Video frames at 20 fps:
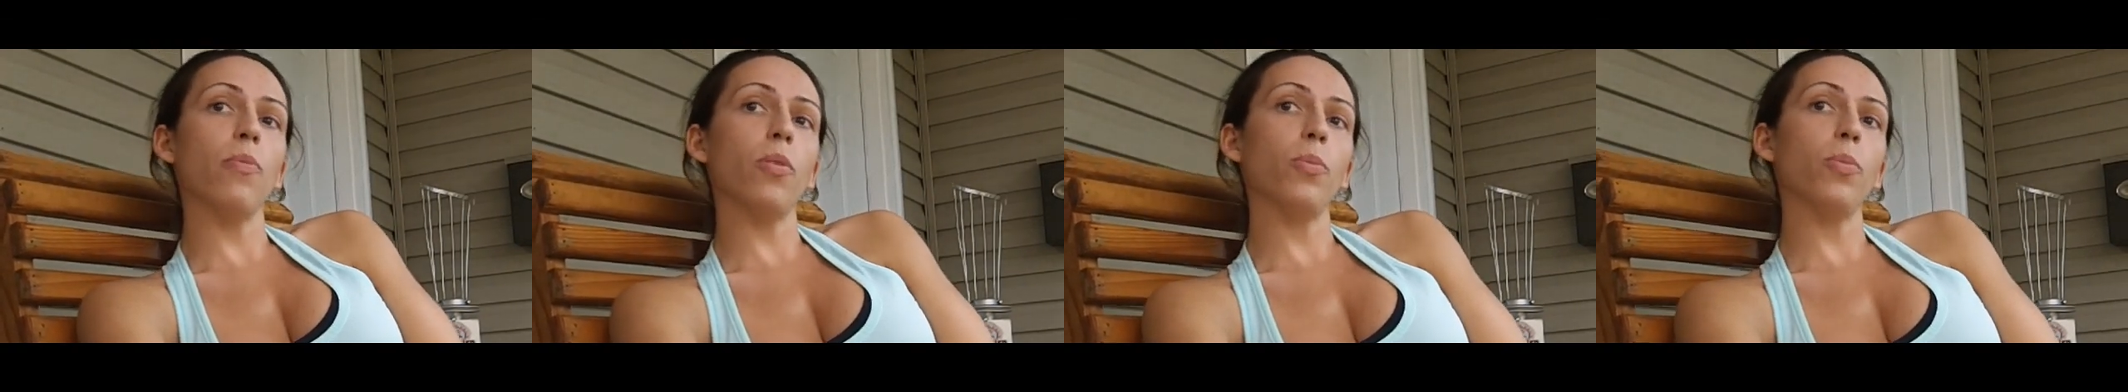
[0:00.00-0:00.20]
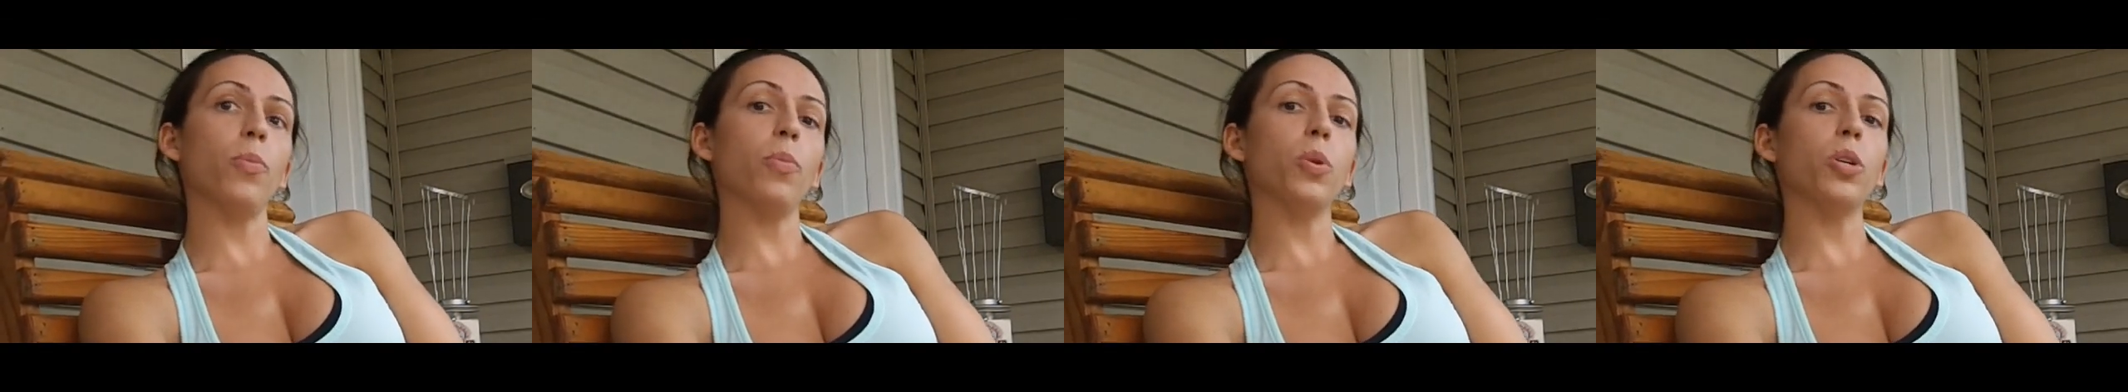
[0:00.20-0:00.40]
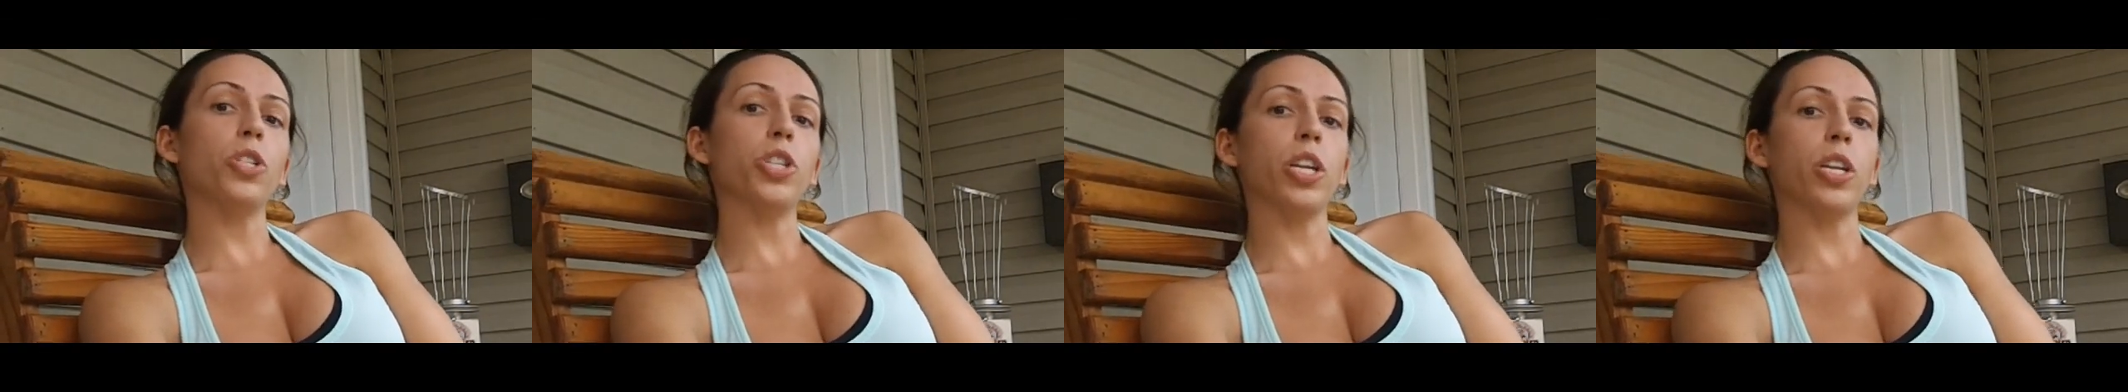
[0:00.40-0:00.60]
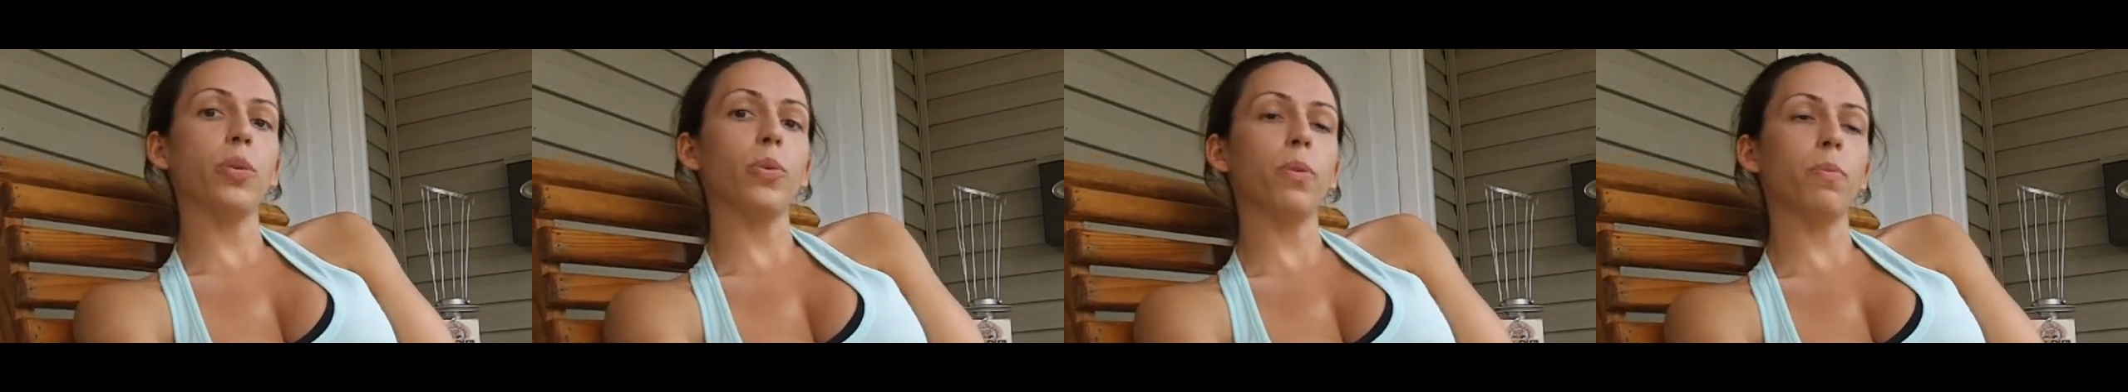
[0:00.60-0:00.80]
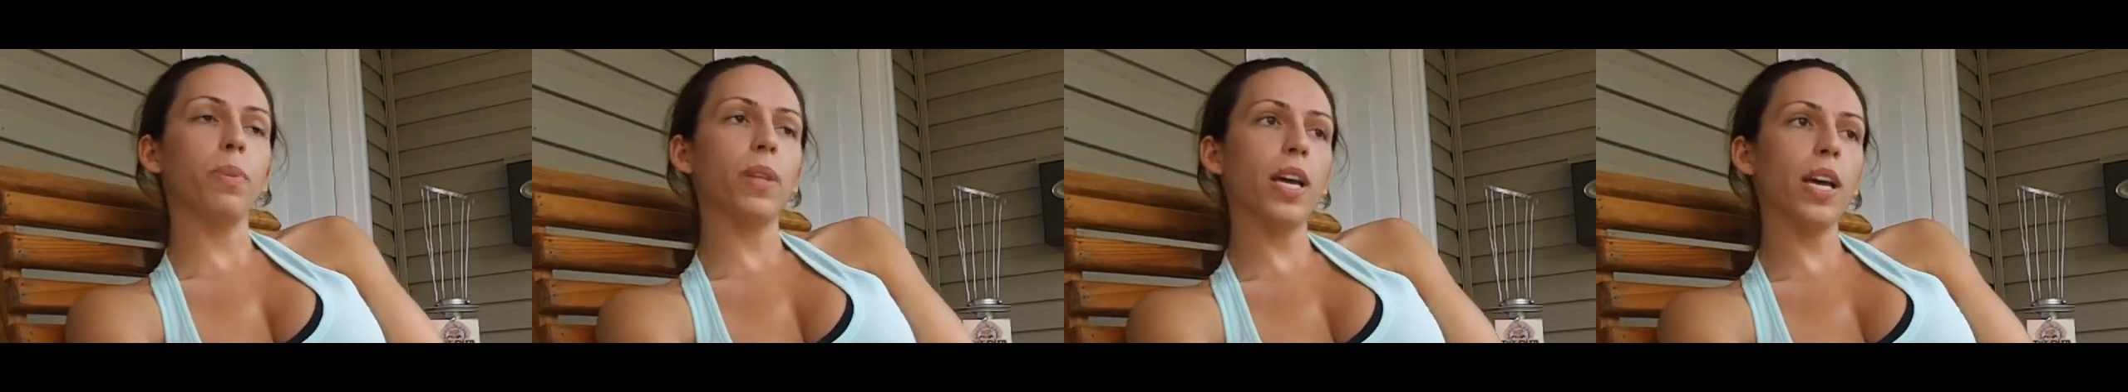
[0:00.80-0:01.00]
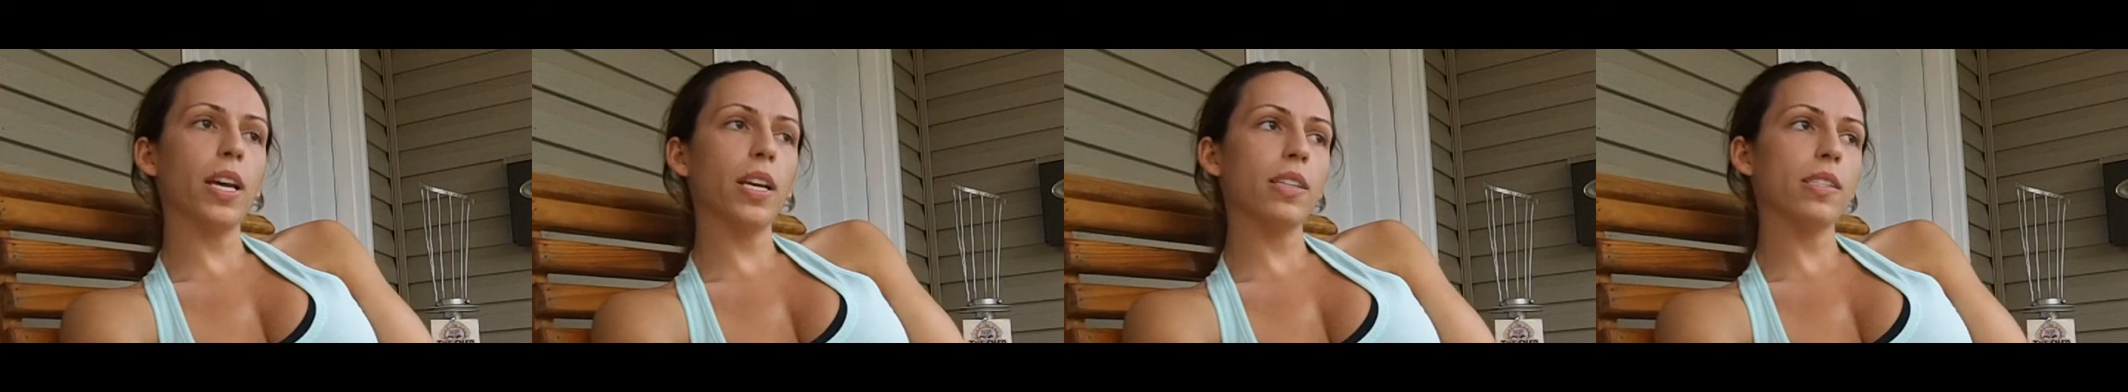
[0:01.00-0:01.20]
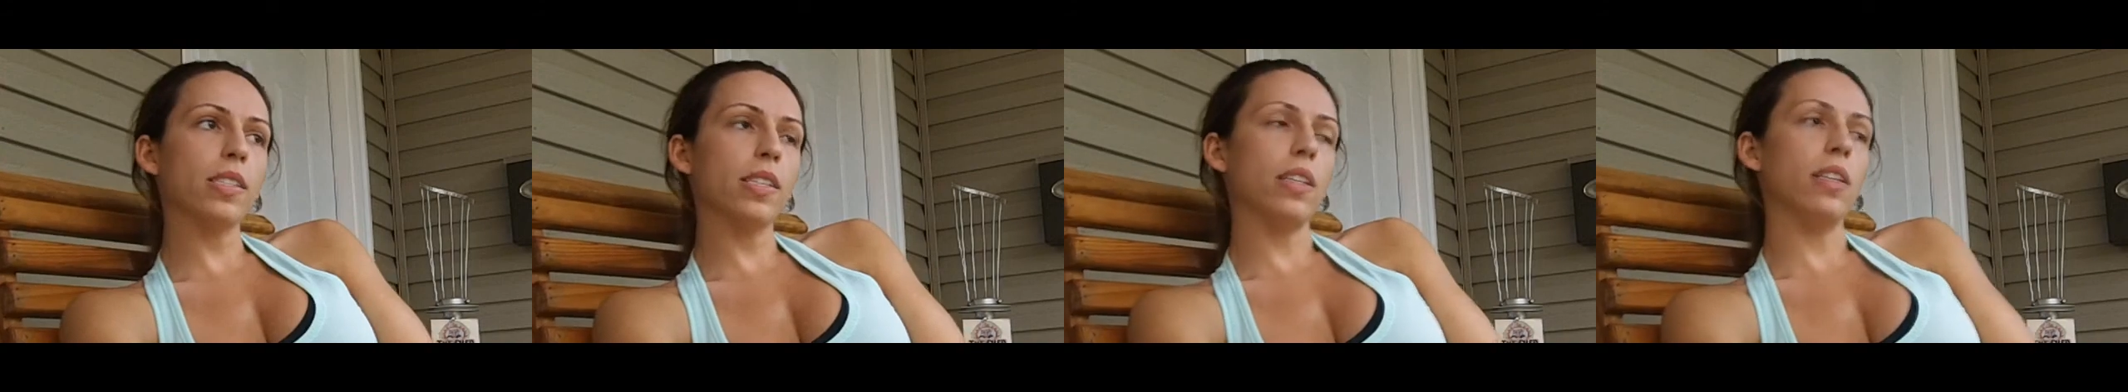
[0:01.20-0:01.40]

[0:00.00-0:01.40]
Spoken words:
from a more genuine place.